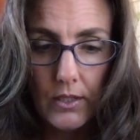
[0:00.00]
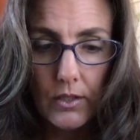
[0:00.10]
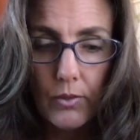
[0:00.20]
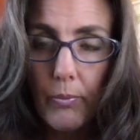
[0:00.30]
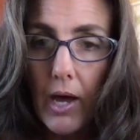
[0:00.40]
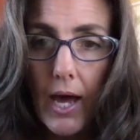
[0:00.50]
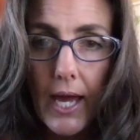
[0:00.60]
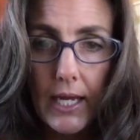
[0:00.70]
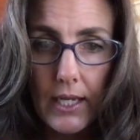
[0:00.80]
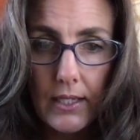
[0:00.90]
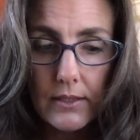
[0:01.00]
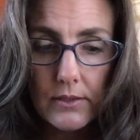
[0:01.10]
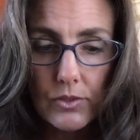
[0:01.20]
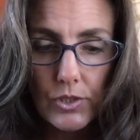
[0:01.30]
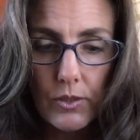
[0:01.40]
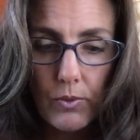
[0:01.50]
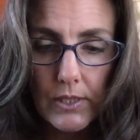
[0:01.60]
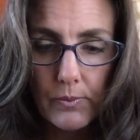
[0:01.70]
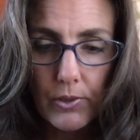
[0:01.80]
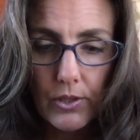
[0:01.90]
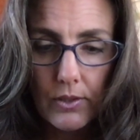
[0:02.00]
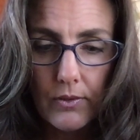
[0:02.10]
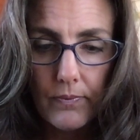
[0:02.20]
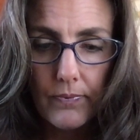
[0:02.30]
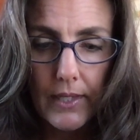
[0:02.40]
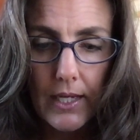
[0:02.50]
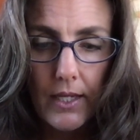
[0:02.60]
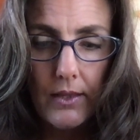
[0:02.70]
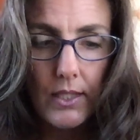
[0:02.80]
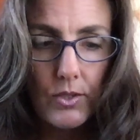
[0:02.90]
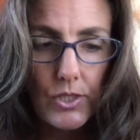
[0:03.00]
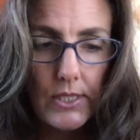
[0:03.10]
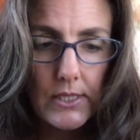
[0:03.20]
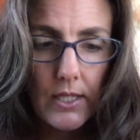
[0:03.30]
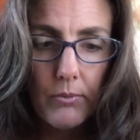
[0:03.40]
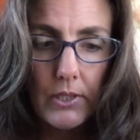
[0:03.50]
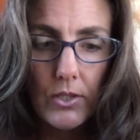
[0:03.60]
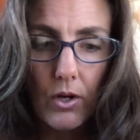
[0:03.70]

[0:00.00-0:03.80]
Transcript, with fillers: Goodbye, she whispered. Then she summoned